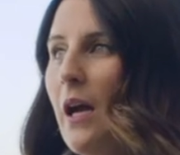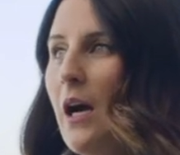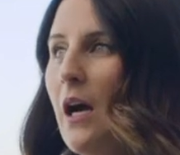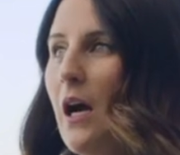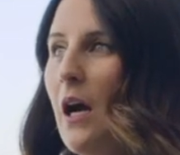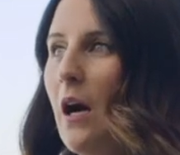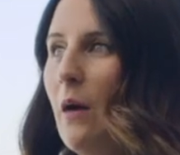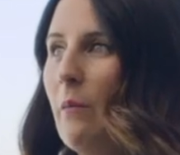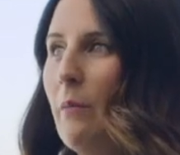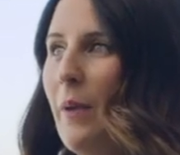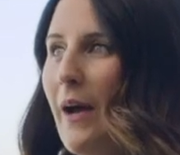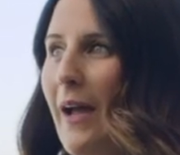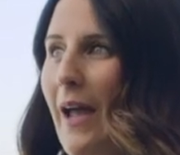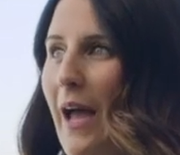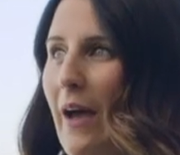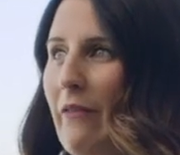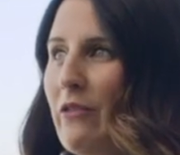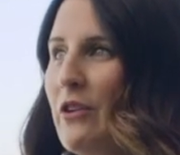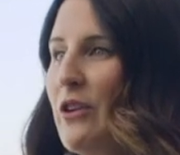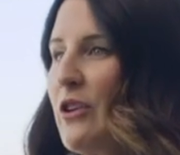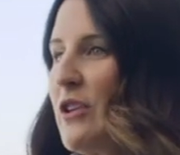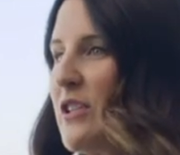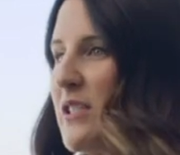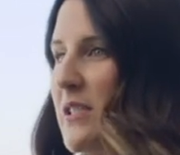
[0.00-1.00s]
by
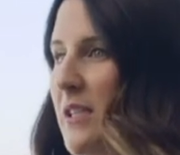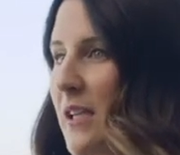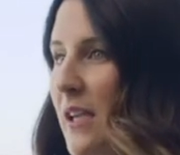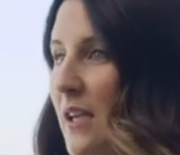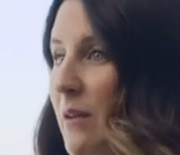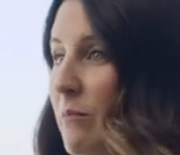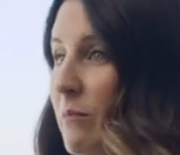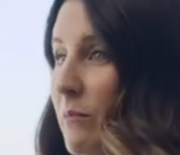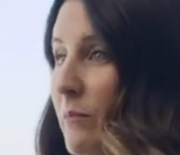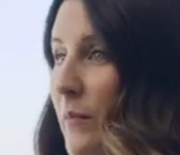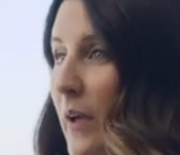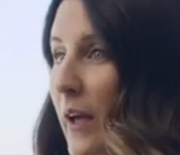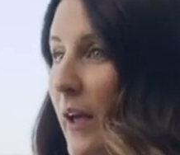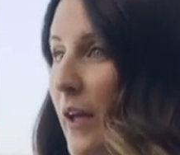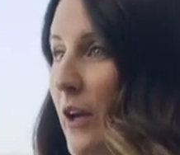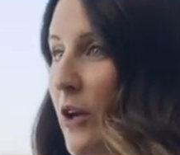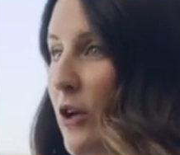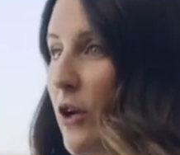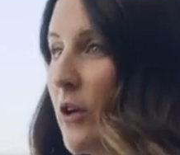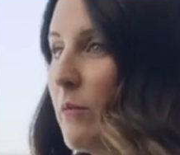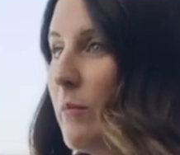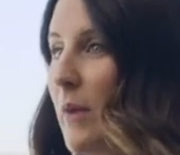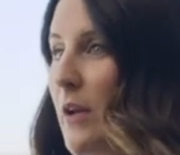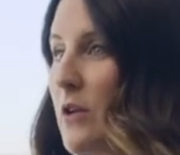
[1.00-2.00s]
having a good team and a
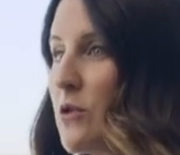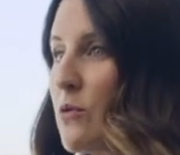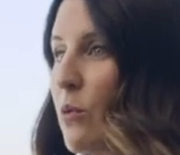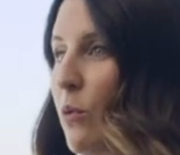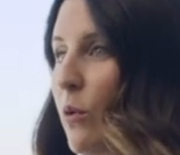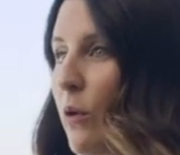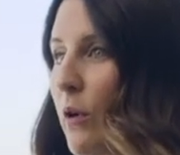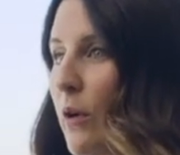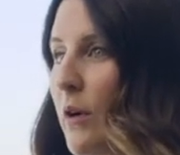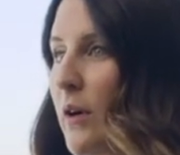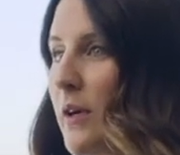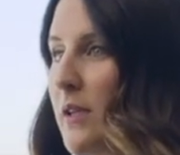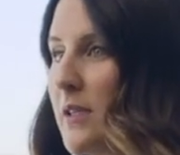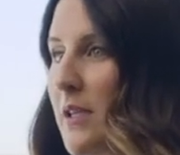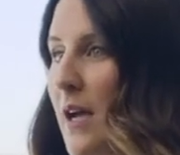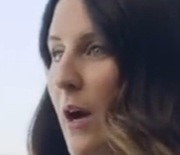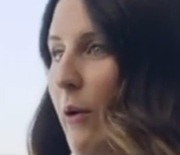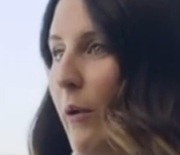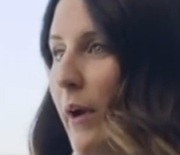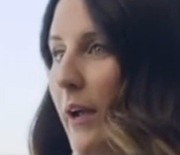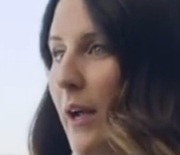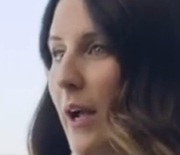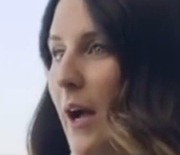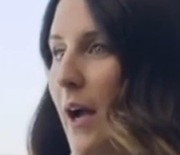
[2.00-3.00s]
good mentor is
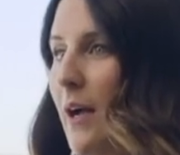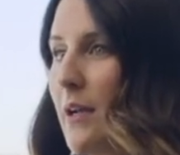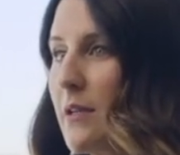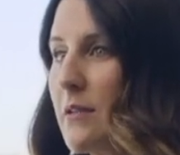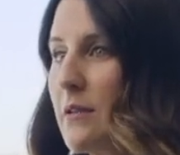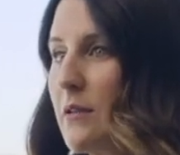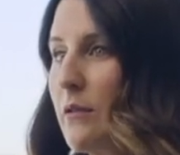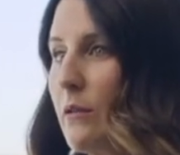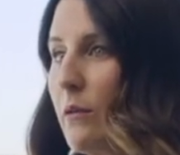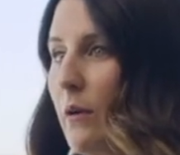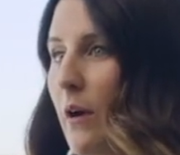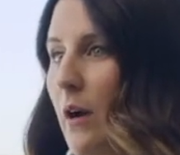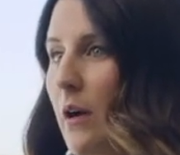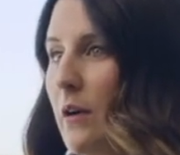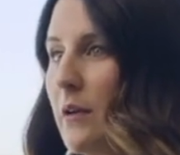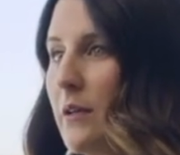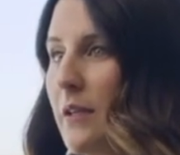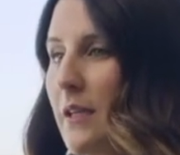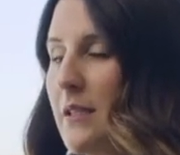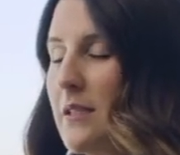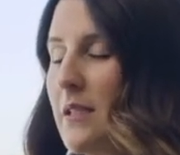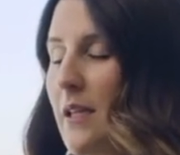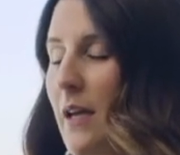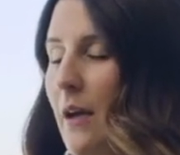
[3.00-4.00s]
how I got to
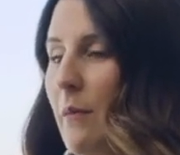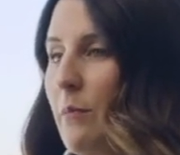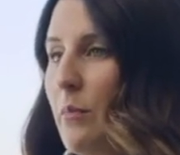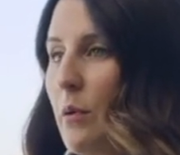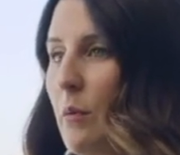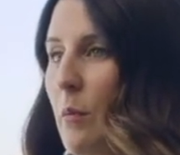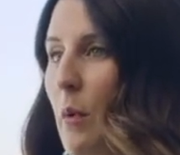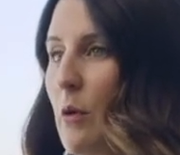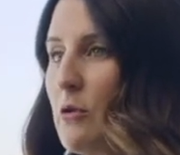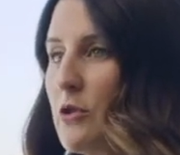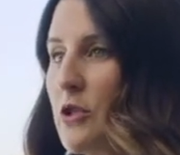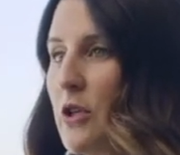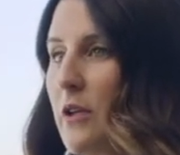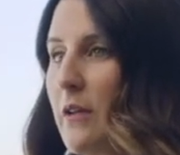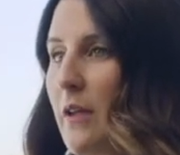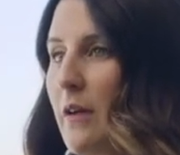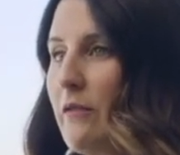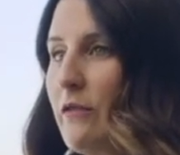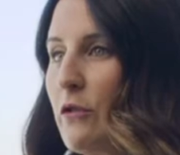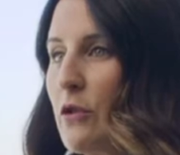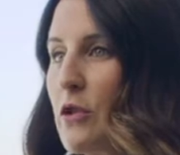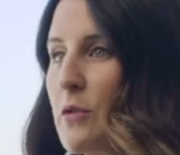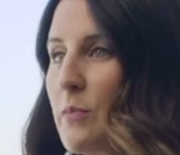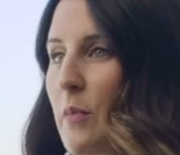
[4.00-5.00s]
get that promotion,
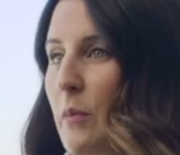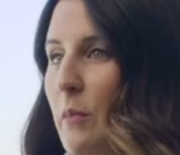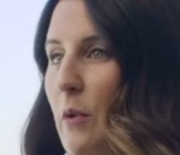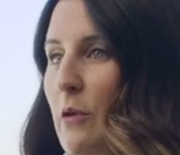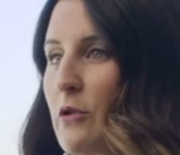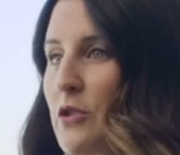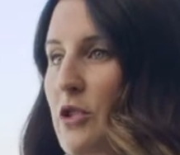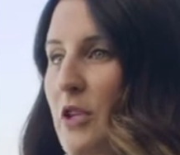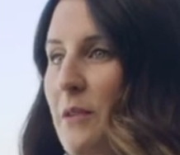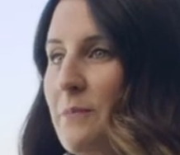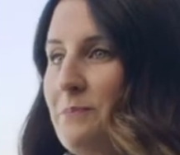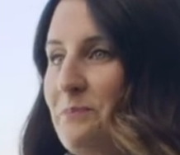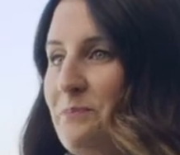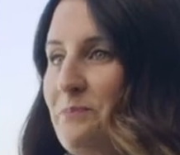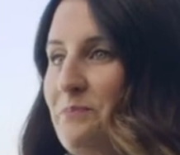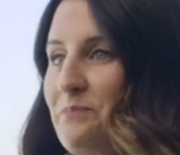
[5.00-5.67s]
that first promotion.